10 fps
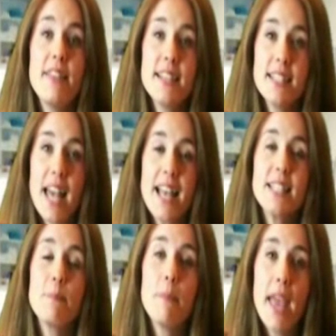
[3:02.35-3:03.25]
This
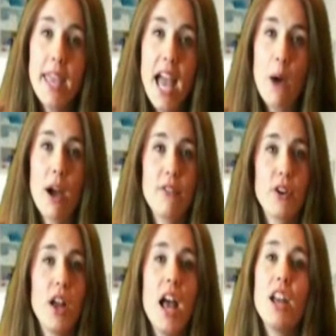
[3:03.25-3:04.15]
test may,
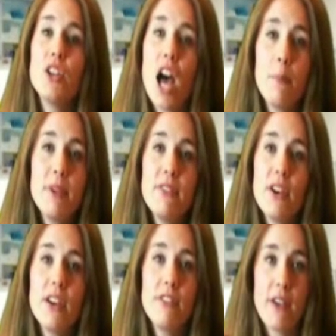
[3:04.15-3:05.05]
however, not be
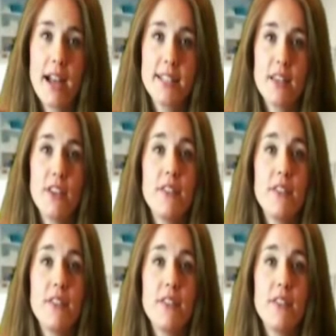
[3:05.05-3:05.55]
very effective